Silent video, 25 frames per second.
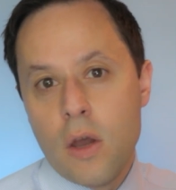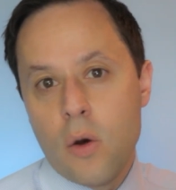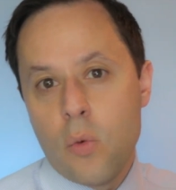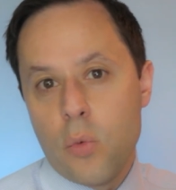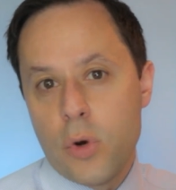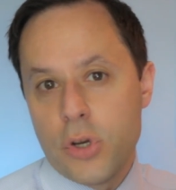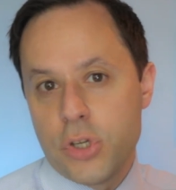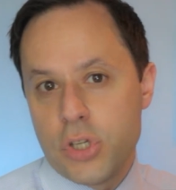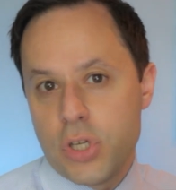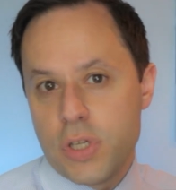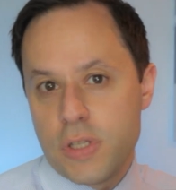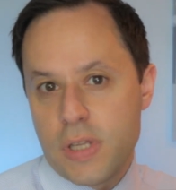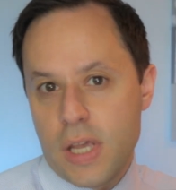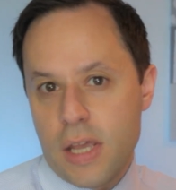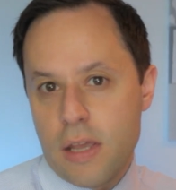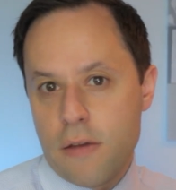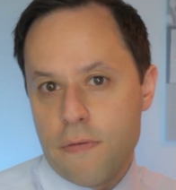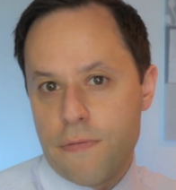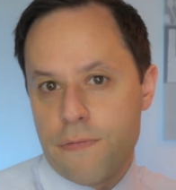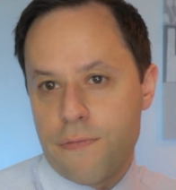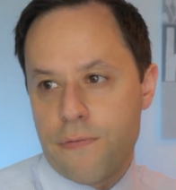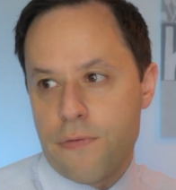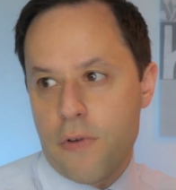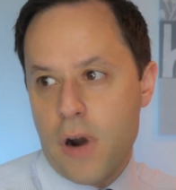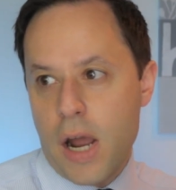which is a
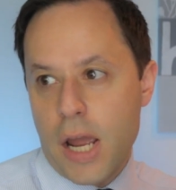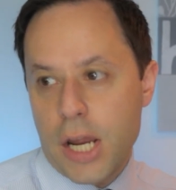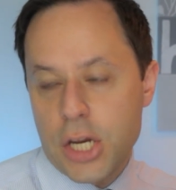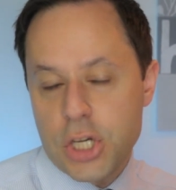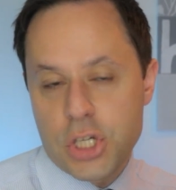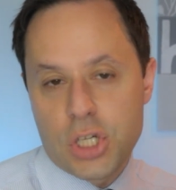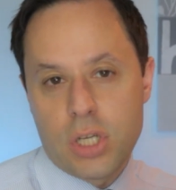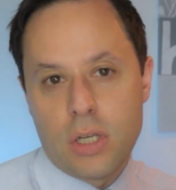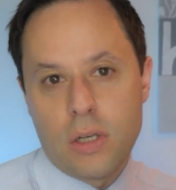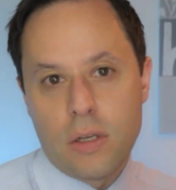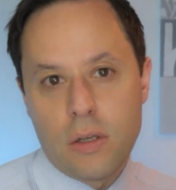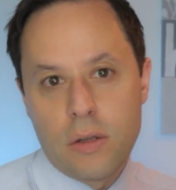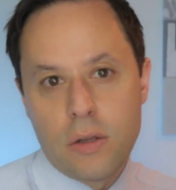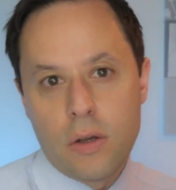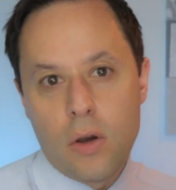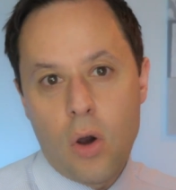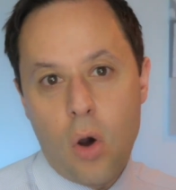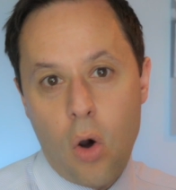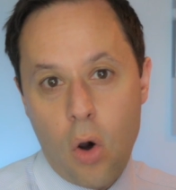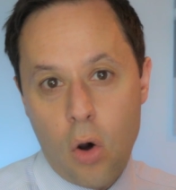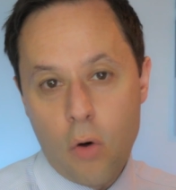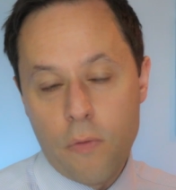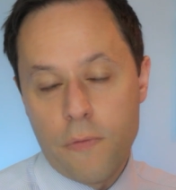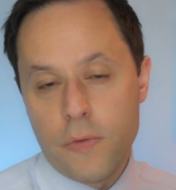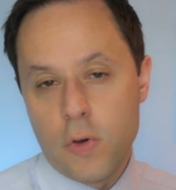fraction
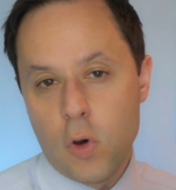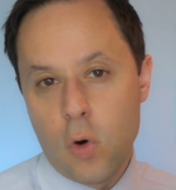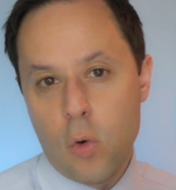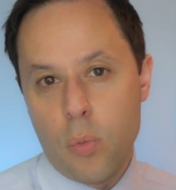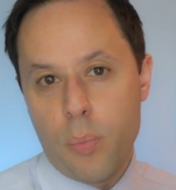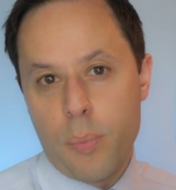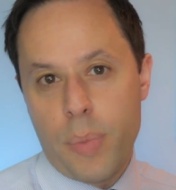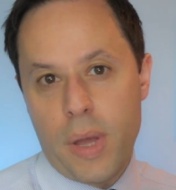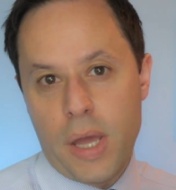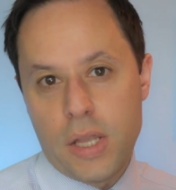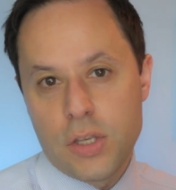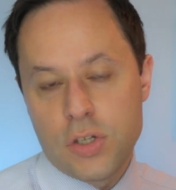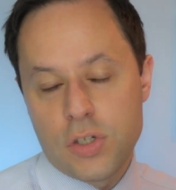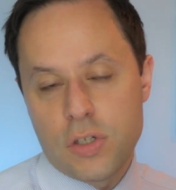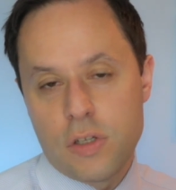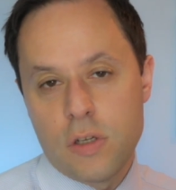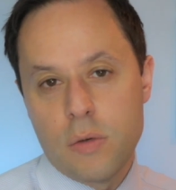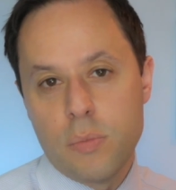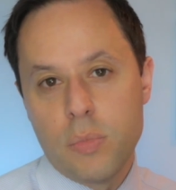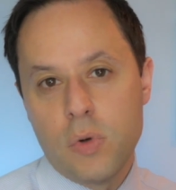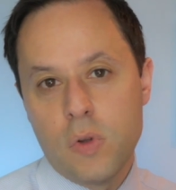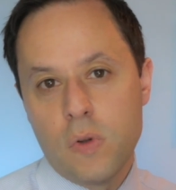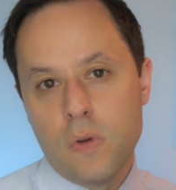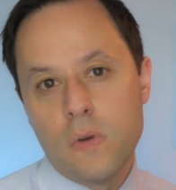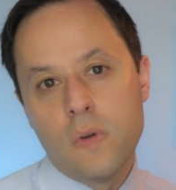of your
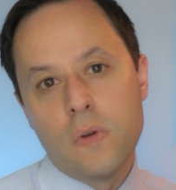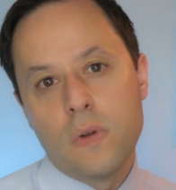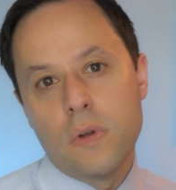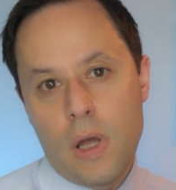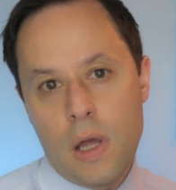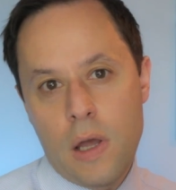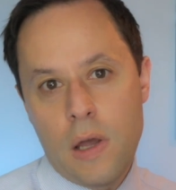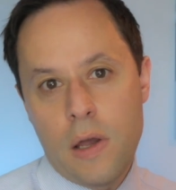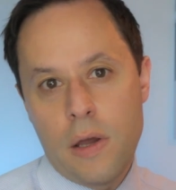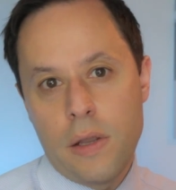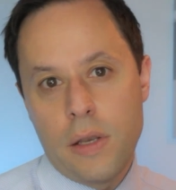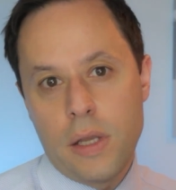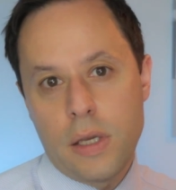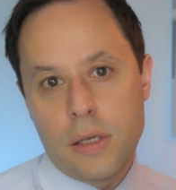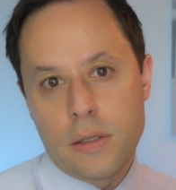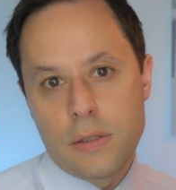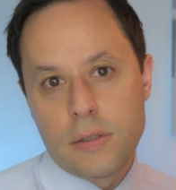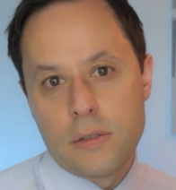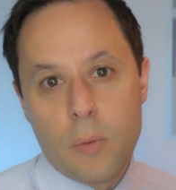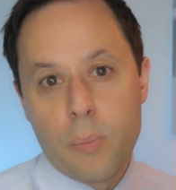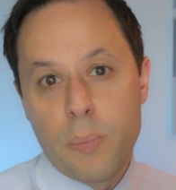pensionable earnings.